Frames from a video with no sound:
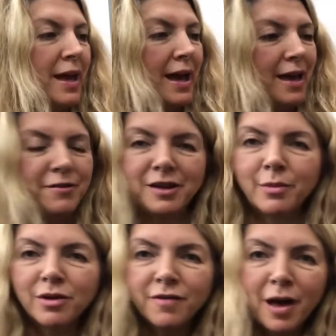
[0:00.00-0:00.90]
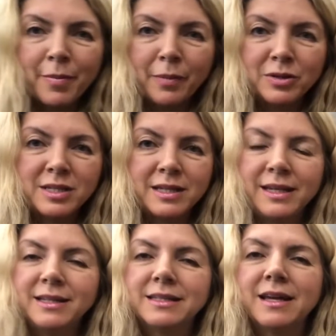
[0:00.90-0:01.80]
I have a number of hot pepper
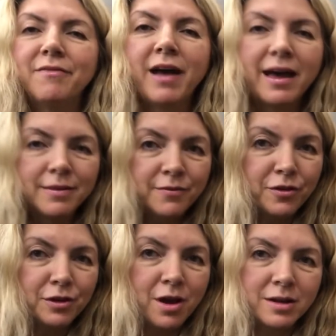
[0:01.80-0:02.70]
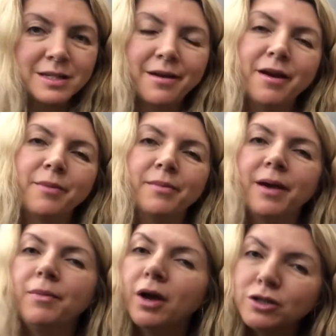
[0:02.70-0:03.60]
seeds. I've had them for a long time.
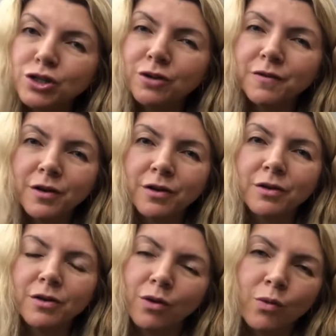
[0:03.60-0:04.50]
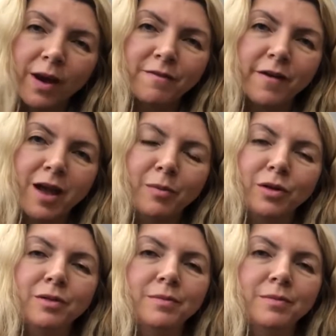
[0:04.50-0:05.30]
I'm not sure if they're quite viable.